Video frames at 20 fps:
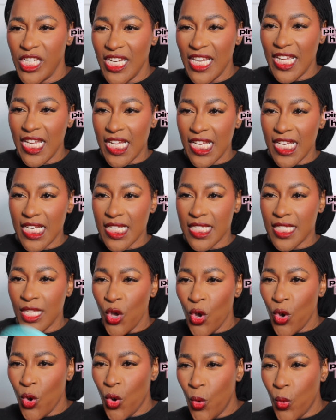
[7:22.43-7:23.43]
But yeah,
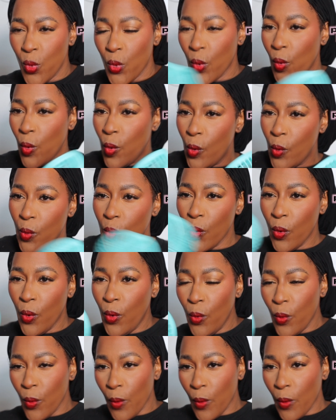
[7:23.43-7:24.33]
I hope you guys enjoyed it.